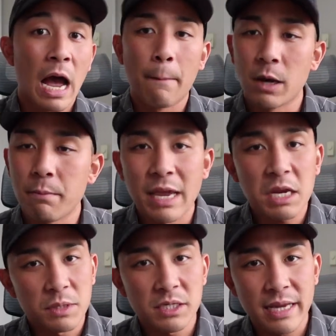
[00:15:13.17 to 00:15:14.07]
I'm gonna
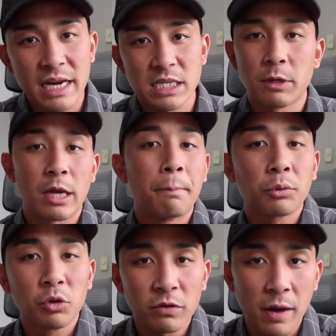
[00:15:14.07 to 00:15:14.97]
make mistakes, I'm gonna
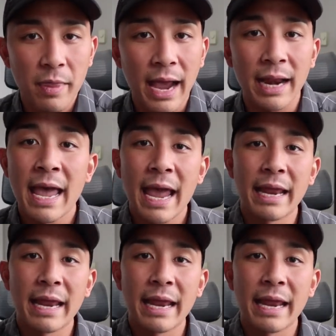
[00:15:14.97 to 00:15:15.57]
improve on that.